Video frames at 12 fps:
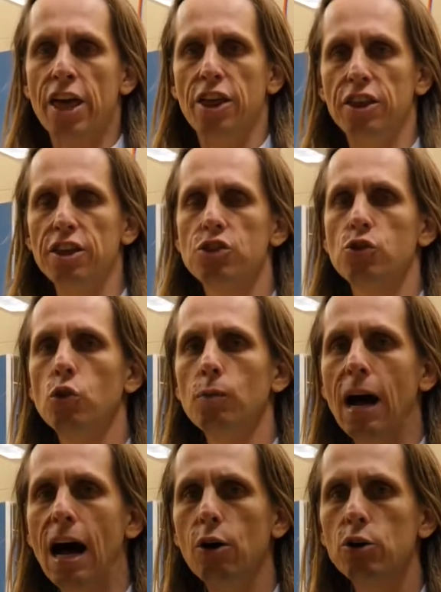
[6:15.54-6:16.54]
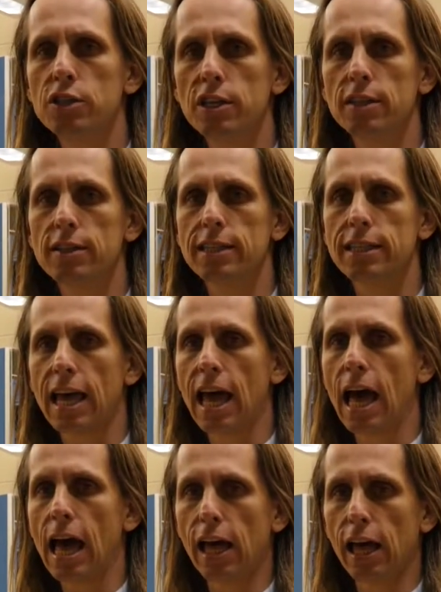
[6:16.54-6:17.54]
This room houses
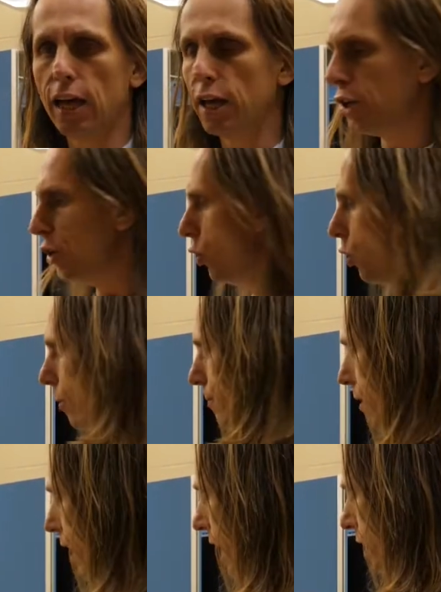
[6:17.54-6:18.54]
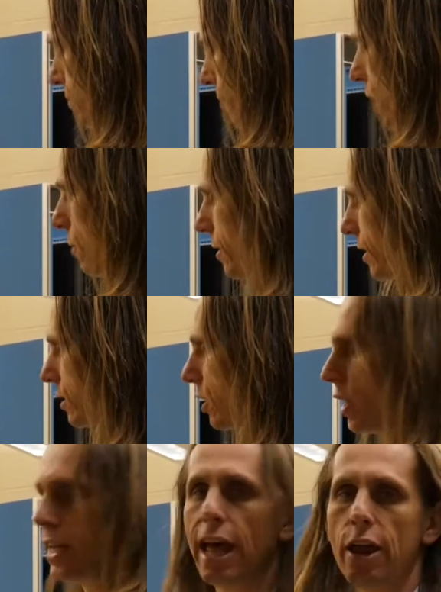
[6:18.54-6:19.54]
a new experiment
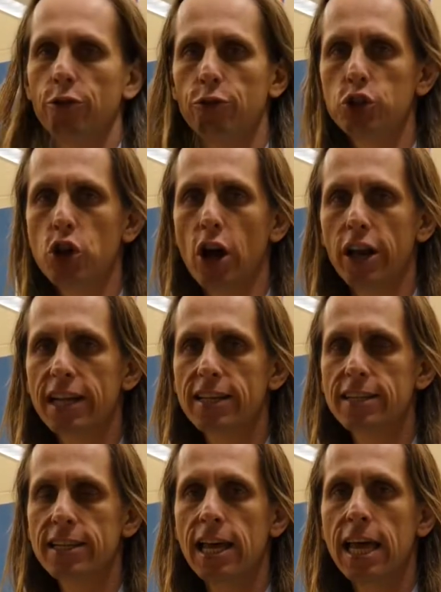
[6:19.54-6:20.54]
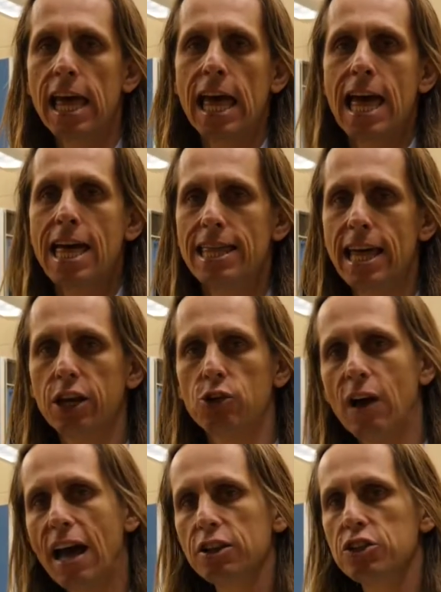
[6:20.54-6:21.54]
in nanophotonics that a
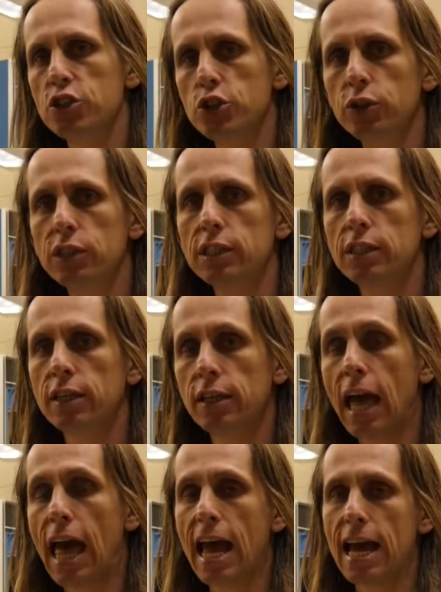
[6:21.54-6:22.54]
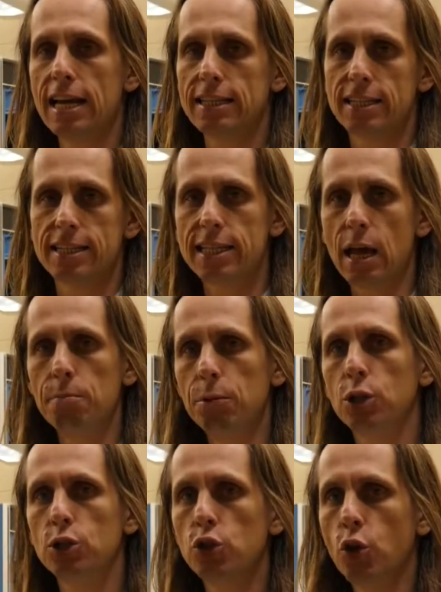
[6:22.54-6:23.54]
graduate student has
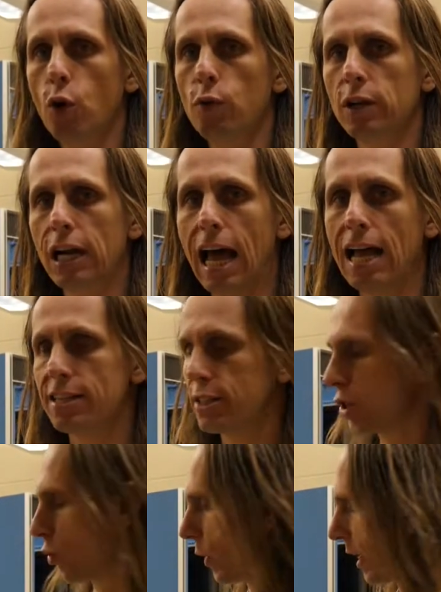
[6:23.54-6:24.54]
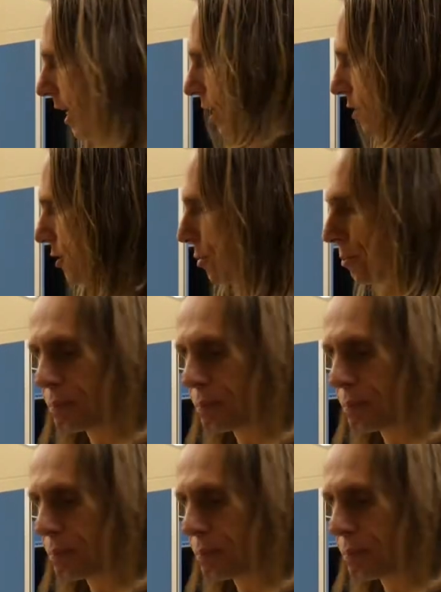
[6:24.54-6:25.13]
assembled over the last 3 years.